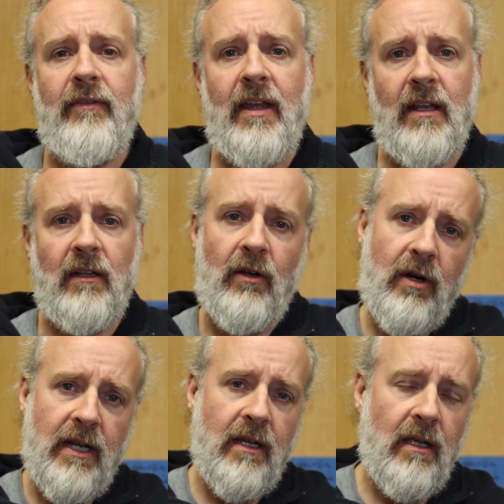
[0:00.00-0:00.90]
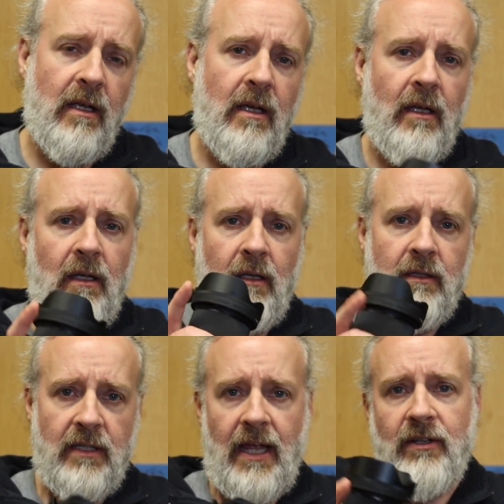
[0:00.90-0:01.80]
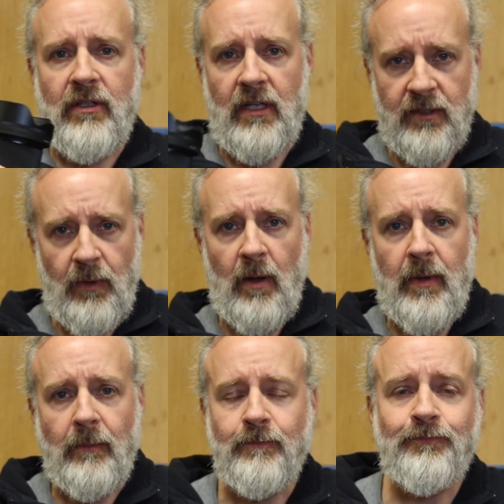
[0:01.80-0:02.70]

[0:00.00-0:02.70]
a learning slash experiment.